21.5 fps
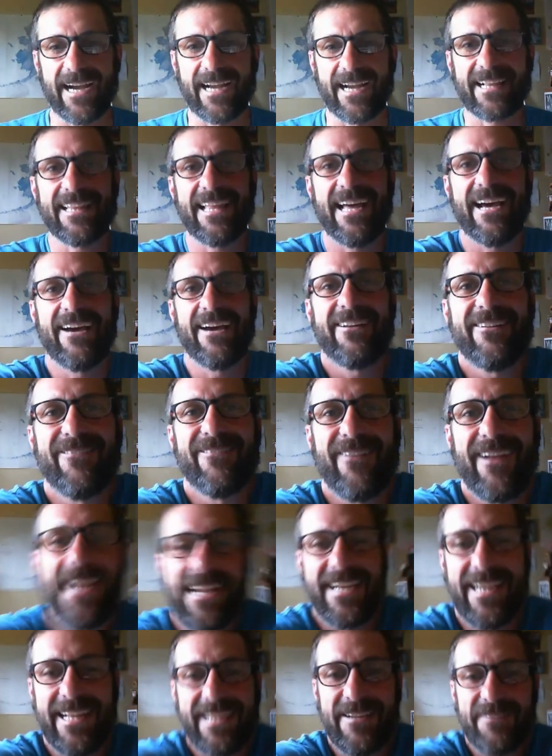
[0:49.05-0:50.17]
Cloudy,
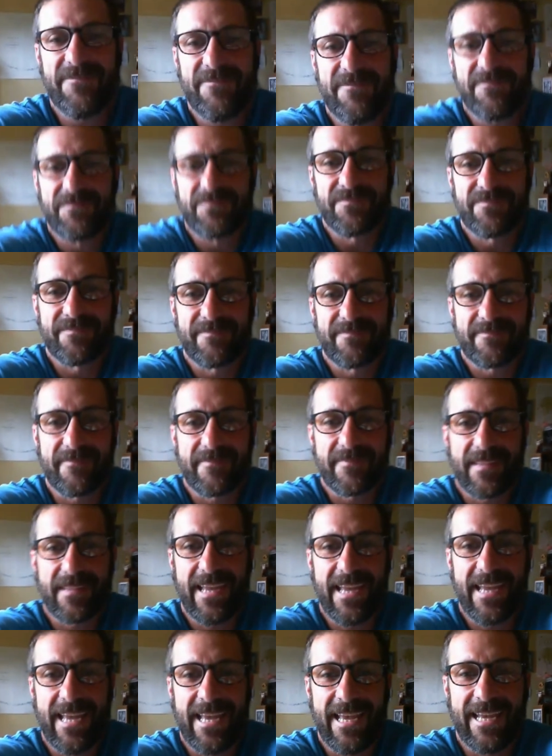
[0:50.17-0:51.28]
rainy,
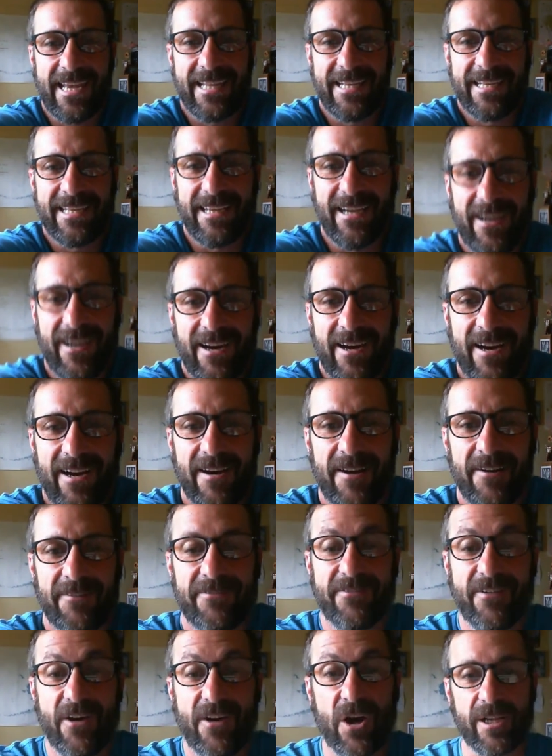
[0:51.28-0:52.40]
and
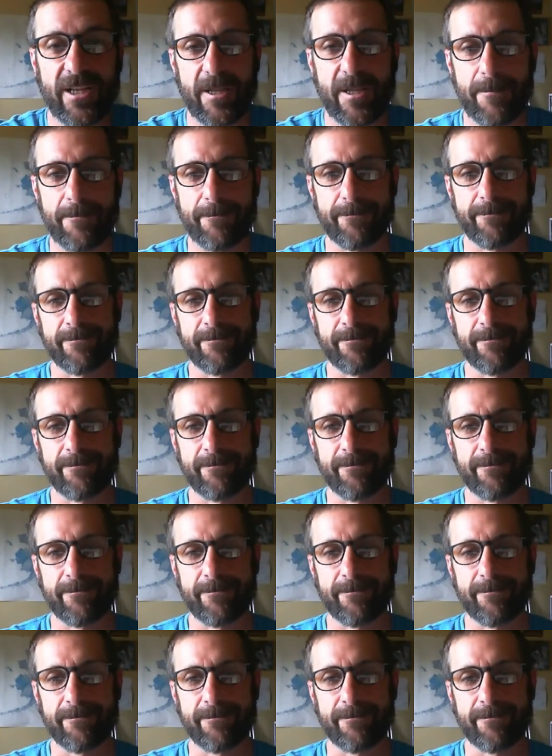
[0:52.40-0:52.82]
foggy,